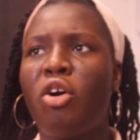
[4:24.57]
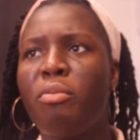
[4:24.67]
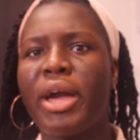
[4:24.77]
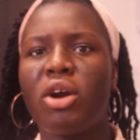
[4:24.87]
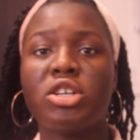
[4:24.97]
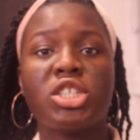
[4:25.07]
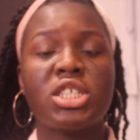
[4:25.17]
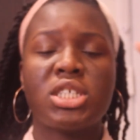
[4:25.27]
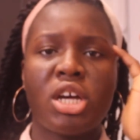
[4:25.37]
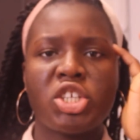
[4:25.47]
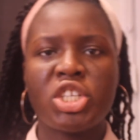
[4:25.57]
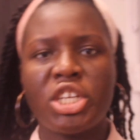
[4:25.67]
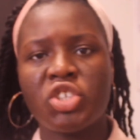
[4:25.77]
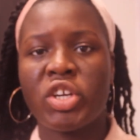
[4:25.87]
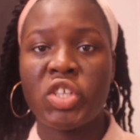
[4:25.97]
oh my gosh, this is such an
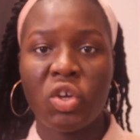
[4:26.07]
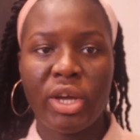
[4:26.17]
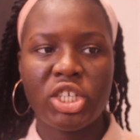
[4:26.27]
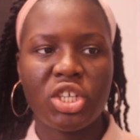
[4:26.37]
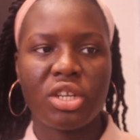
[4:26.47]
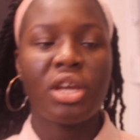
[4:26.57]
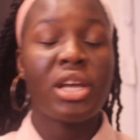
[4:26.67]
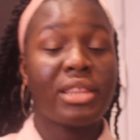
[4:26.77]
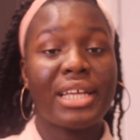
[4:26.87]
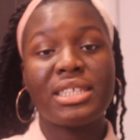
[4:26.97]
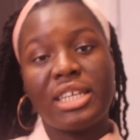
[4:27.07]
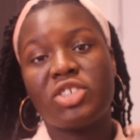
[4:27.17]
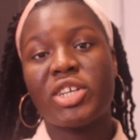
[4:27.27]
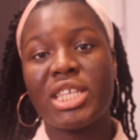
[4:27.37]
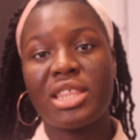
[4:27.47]
interesting question. That's an
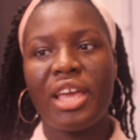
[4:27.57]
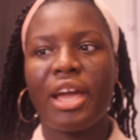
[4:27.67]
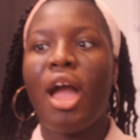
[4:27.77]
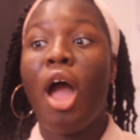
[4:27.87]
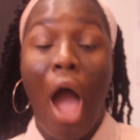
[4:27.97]
interesting thing.